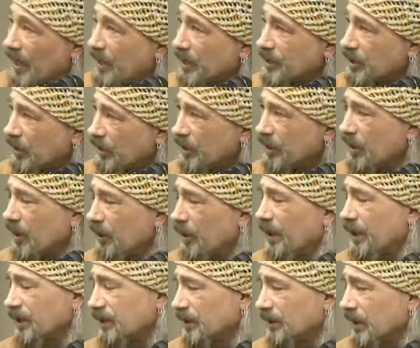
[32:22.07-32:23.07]
it's all, you know,
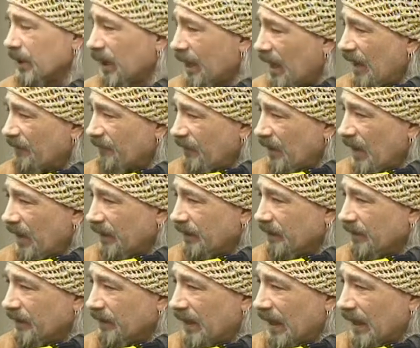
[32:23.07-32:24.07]
it's, I
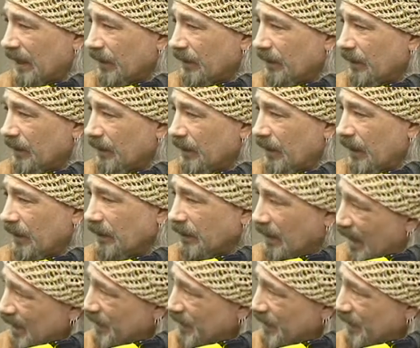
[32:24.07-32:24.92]
find that a lot